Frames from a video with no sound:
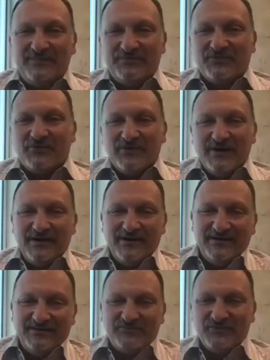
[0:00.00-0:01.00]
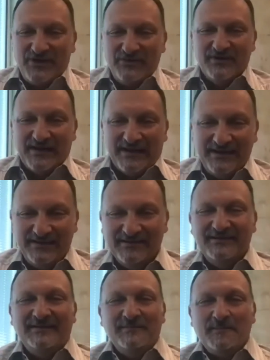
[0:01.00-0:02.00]
for Q&A,
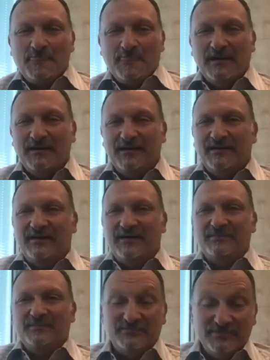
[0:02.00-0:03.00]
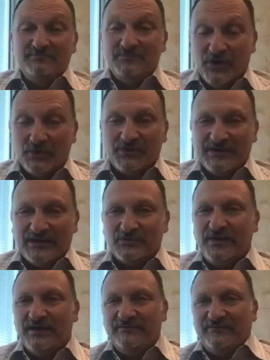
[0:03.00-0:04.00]
noting that
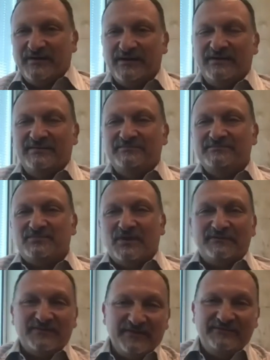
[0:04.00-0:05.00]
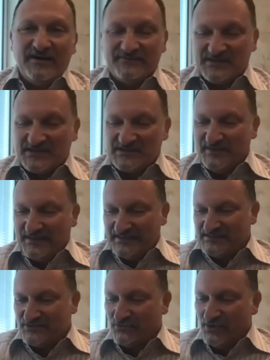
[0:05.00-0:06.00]
we have roughly 5-6
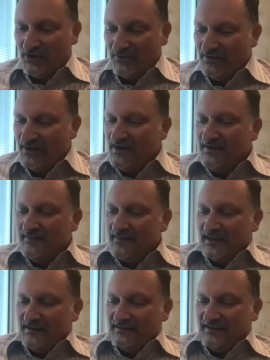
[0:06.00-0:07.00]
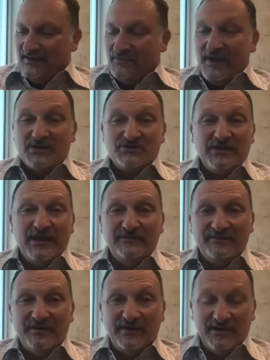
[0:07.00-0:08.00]
minutes to go, and we actually have
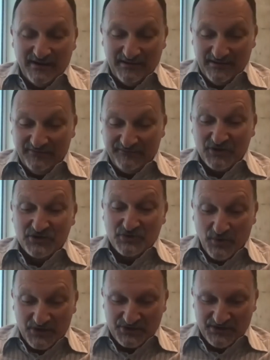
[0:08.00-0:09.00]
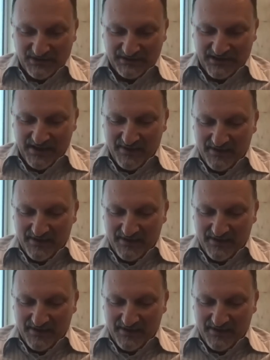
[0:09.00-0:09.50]
a first question that came